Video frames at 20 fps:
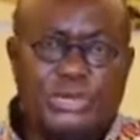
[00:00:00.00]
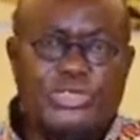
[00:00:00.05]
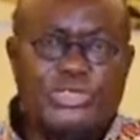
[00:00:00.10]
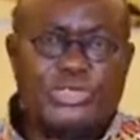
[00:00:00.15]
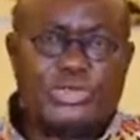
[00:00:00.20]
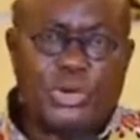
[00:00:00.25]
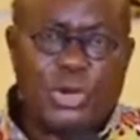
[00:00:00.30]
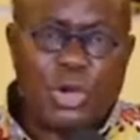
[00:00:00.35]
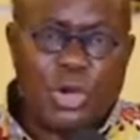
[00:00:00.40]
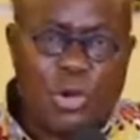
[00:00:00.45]
to
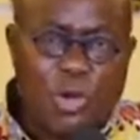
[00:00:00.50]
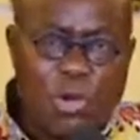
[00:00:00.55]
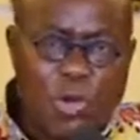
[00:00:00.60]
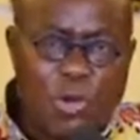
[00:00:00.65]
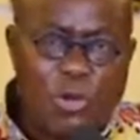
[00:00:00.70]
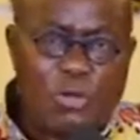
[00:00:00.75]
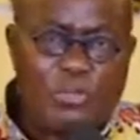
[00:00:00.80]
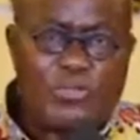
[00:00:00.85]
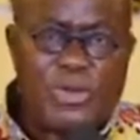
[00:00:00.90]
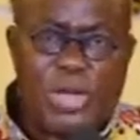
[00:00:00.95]
assure
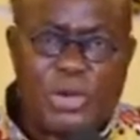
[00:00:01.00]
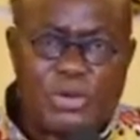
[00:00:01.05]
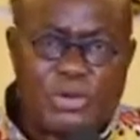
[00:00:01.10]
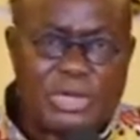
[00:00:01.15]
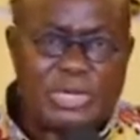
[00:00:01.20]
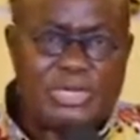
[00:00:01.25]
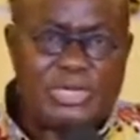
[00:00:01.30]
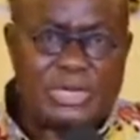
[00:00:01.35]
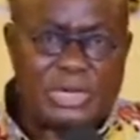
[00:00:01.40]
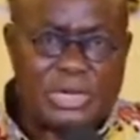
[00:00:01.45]
all
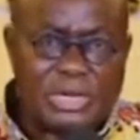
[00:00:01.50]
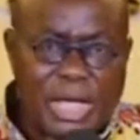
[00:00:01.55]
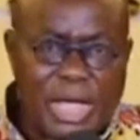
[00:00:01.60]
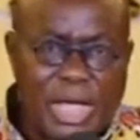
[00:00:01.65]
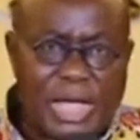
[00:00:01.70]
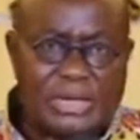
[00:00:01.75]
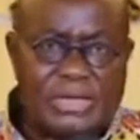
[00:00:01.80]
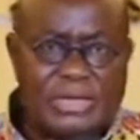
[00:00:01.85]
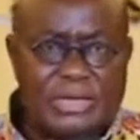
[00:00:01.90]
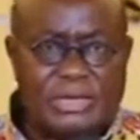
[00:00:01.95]
parents and
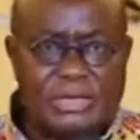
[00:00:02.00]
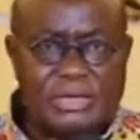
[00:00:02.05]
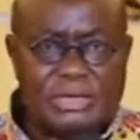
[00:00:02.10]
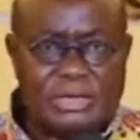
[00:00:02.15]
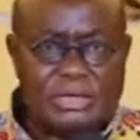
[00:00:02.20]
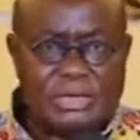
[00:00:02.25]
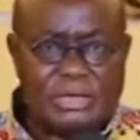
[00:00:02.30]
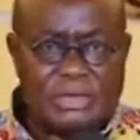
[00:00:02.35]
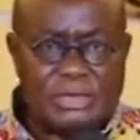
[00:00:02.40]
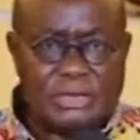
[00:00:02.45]

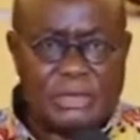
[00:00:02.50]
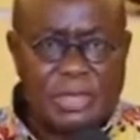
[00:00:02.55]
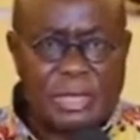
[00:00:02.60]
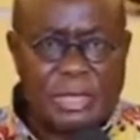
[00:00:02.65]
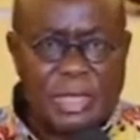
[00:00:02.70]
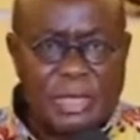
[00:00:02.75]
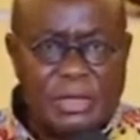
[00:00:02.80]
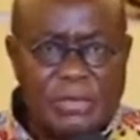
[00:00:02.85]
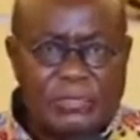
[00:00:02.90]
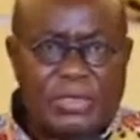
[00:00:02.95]
guardians
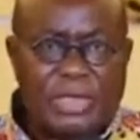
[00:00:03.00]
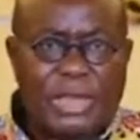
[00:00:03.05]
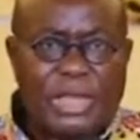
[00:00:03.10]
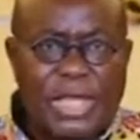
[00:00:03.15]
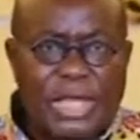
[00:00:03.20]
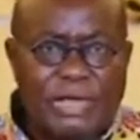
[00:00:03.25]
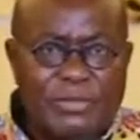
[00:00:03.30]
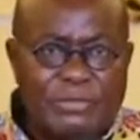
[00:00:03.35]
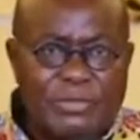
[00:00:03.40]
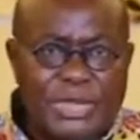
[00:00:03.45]
the
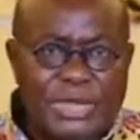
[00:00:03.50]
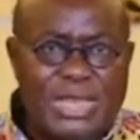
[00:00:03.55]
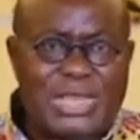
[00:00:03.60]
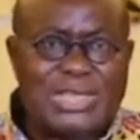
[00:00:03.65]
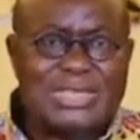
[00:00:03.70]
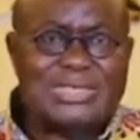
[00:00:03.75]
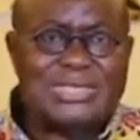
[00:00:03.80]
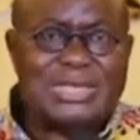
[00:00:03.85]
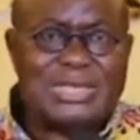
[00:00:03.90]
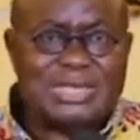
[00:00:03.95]
government
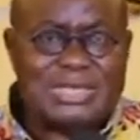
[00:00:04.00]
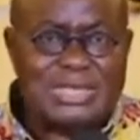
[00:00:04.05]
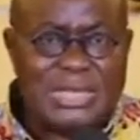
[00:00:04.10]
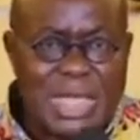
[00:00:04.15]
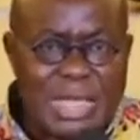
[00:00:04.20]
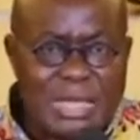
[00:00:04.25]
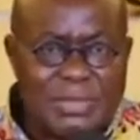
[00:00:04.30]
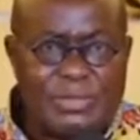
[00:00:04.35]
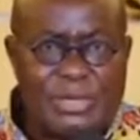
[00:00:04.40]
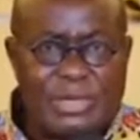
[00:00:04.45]
is
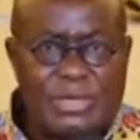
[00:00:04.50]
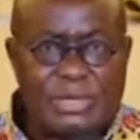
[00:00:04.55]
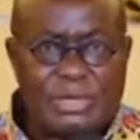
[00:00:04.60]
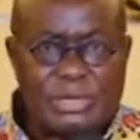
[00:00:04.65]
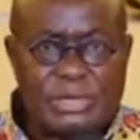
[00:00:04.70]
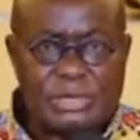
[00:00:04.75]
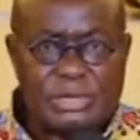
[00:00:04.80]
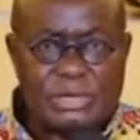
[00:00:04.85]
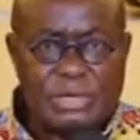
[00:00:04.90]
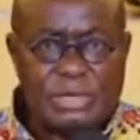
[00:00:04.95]

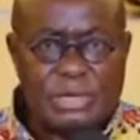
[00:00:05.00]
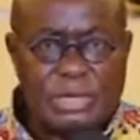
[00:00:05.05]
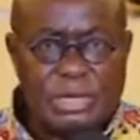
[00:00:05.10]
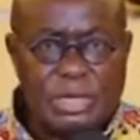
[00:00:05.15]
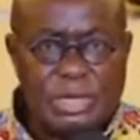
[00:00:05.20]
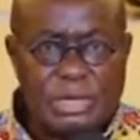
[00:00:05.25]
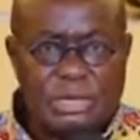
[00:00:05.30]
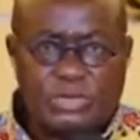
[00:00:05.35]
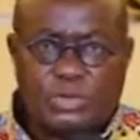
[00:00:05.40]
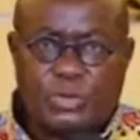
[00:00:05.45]
determined
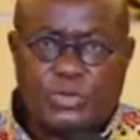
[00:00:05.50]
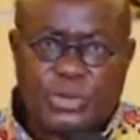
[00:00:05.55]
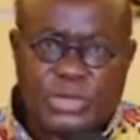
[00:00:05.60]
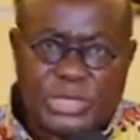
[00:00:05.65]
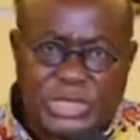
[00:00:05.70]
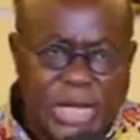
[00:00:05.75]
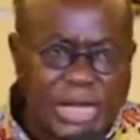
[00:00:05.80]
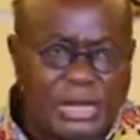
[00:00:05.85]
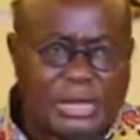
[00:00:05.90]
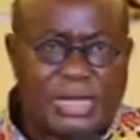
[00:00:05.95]
to
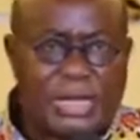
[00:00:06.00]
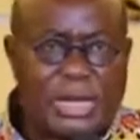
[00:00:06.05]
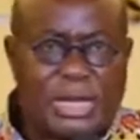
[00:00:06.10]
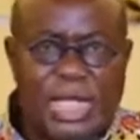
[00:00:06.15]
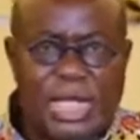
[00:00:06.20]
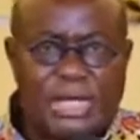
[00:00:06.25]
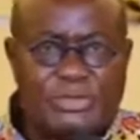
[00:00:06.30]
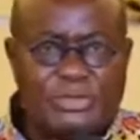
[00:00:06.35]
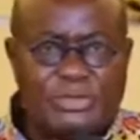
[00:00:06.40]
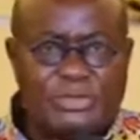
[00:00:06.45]
protect the
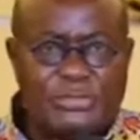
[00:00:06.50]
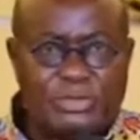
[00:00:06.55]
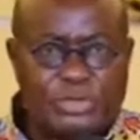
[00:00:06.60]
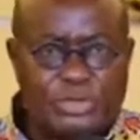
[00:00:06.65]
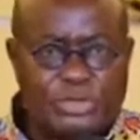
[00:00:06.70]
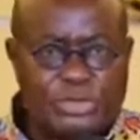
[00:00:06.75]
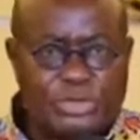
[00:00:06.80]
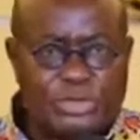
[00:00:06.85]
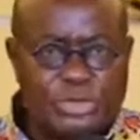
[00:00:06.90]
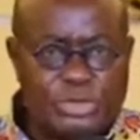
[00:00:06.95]
lives of
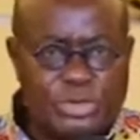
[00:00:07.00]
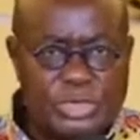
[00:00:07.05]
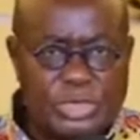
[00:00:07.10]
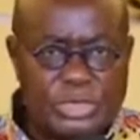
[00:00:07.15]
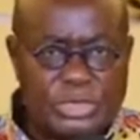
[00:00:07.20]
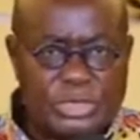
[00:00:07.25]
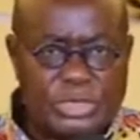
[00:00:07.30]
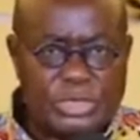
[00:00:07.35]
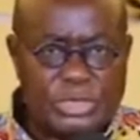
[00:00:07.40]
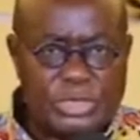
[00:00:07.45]
all
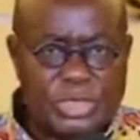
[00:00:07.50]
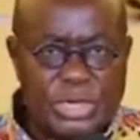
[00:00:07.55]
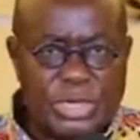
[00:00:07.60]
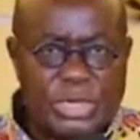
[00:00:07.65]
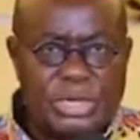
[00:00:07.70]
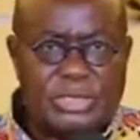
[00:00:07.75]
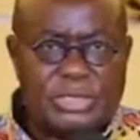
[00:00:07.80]
students,